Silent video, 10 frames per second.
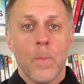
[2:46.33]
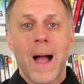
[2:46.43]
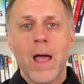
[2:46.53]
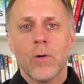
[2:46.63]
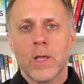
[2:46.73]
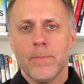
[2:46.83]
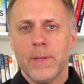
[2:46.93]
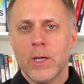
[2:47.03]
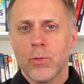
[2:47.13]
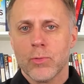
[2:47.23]
bile can
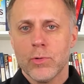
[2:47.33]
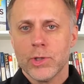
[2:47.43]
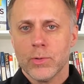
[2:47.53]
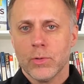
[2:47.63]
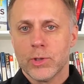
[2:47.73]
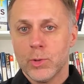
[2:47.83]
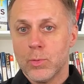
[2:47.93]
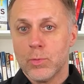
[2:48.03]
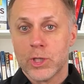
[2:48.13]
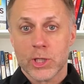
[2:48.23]
be crucial
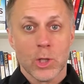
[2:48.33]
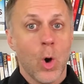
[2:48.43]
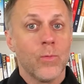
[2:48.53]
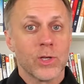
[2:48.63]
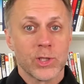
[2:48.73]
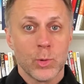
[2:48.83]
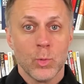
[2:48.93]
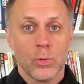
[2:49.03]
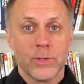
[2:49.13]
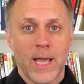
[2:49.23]
to slow the
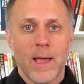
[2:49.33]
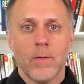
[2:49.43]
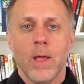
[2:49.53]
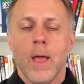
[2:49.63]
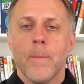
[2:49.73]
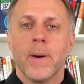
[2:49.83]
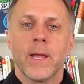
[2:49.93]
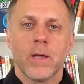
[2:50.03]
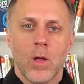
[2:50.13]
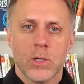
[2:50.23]
stool down, but
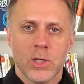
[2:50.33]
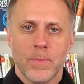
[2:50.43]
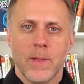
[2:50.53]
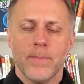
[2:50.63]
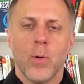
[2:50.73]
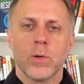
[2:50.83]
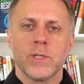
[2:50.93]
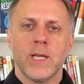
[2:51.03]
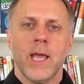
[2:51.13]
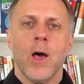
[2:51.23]
it can also be
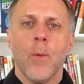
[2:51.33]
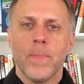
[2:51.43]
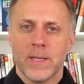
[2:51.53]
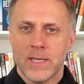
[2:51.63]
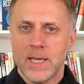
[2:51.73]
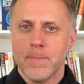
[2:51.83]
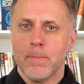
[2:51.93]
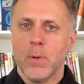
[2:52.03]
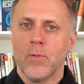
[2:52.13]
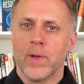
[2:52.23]
important to help it keep
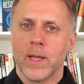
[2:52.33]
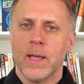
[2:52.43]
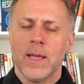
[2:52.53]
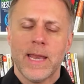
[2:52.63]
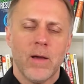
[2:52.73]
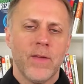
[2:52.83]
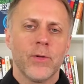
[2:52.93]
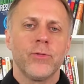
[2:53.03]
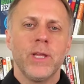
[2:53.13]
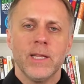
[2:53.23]
moving. Now, if
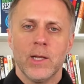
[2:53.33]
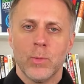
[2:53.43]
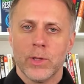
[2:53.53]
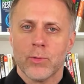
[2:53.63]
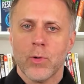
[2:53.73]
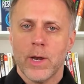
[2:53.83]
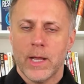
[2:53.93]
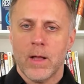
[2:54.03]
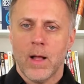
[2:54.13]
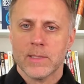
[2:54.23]
you're dealing with
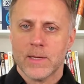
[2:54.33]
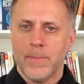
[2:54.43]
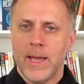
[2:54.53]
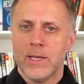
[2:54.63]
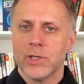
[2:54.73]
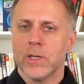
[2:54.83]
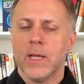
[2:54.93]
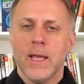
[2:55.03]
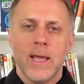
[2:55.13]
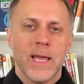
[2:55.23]
chronic constipation,
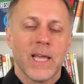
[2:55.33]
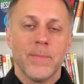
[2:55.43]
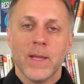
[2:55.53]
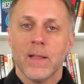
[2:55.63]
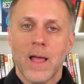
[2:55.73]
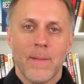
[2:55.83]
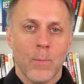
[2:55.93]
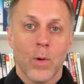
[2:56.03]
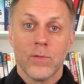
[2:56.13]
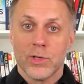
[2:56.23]
it can be a lot
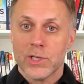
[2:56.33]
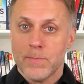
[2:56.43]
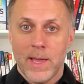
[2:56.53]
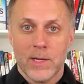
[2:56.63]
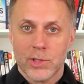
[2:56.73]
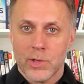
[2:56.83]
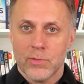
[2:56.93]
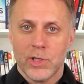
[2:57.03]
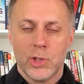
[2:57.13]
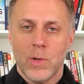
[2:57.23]
more than just making sure
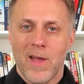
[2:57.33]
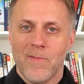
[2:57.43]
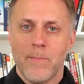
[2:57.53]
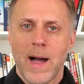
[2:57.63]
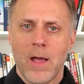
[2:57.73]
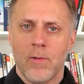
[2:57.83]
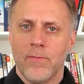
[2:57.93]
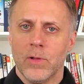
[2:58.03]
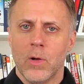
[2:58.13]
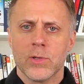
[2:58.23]
that you have bile
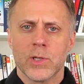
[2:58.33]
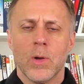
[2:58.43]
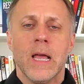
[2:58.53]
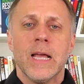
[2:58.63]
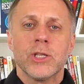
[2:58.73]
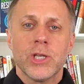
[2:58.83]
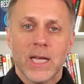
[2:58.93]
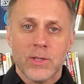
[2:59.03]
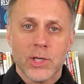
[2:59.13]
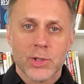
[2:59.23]
flow. So
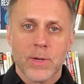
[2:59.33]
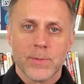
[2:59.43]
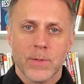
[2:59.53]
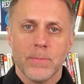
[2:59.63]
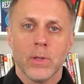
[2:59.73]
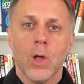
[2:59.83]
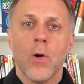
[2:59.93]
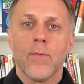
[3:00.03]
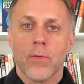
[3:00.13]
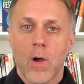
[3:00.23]
check the description
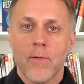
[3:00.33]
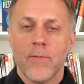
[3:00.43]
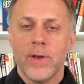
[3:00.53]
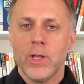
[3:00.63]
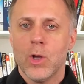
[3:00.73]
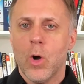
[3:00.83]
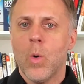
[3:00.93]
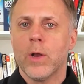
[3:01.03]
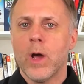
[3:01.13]
below for our video on